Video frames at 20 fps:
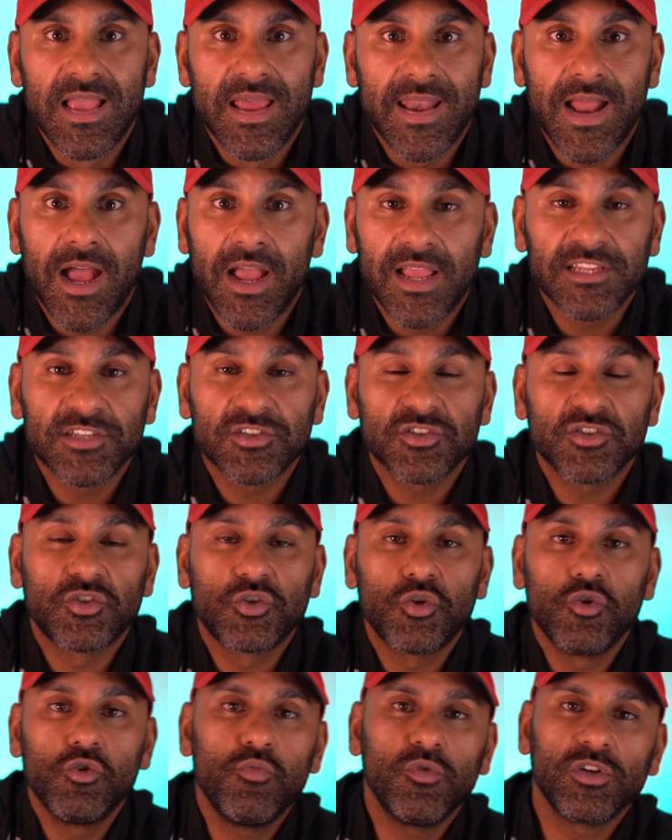Now, it's just
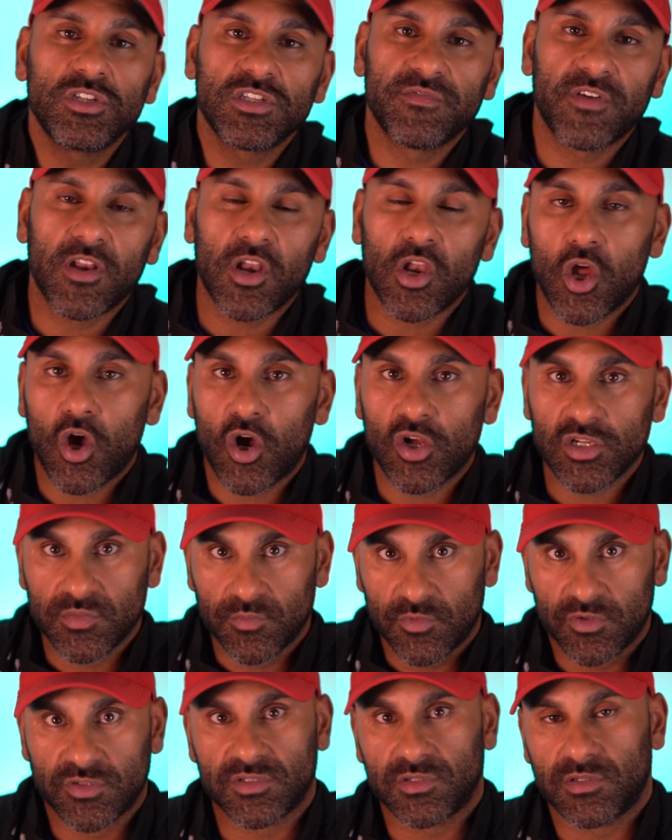too much of a large
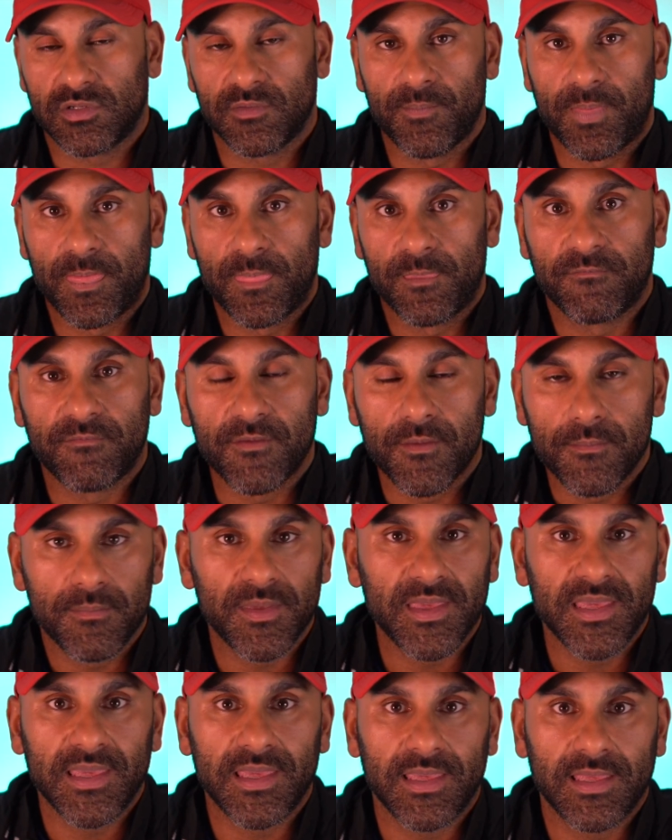muscle for
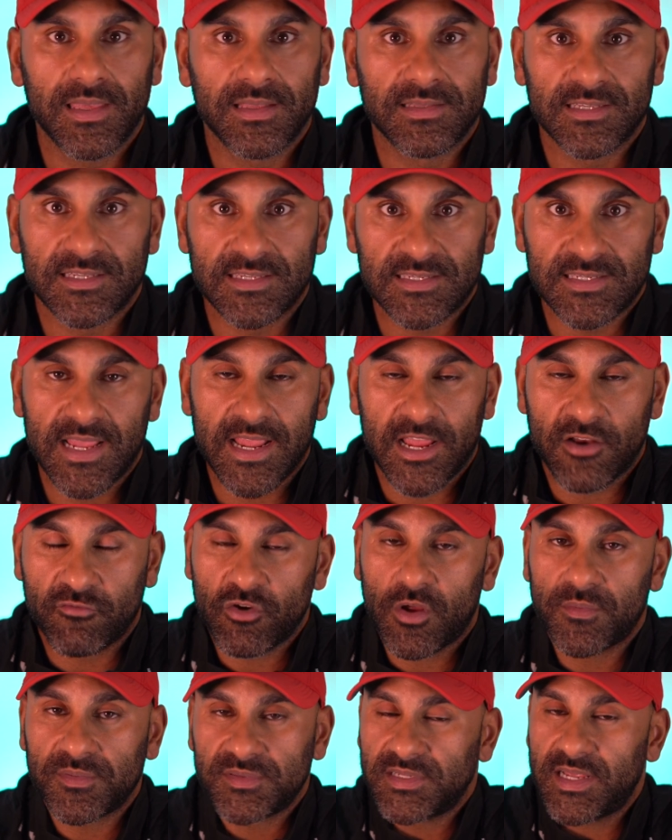me to say a
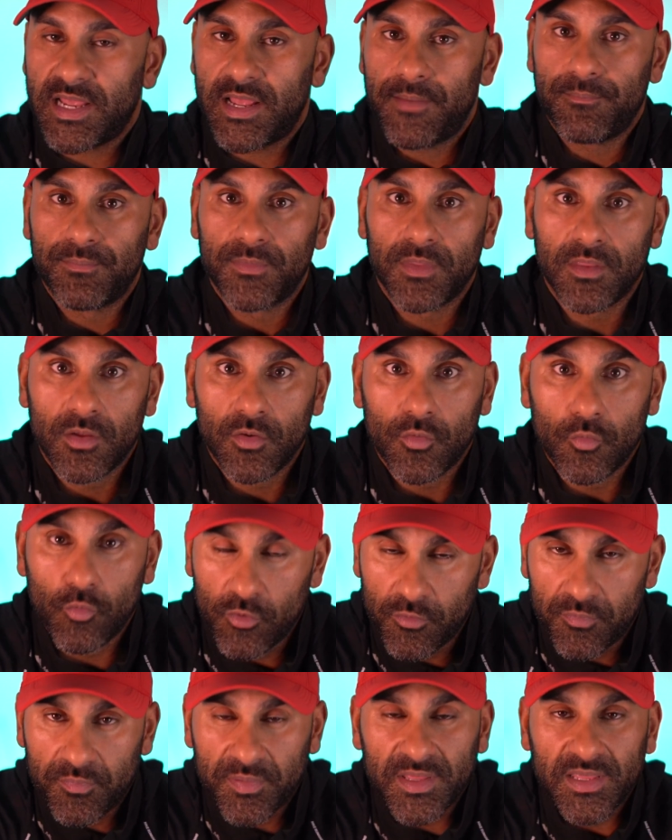drop set
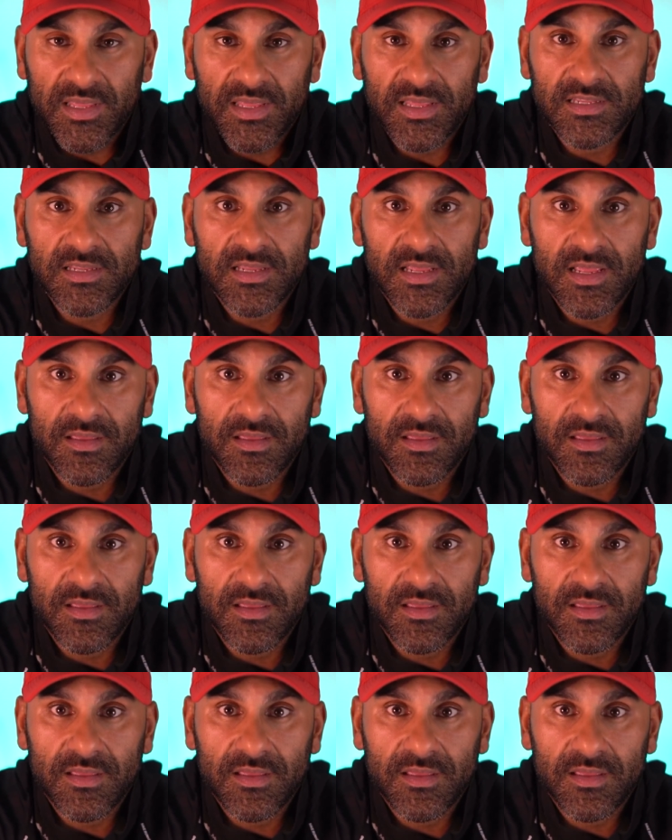would be,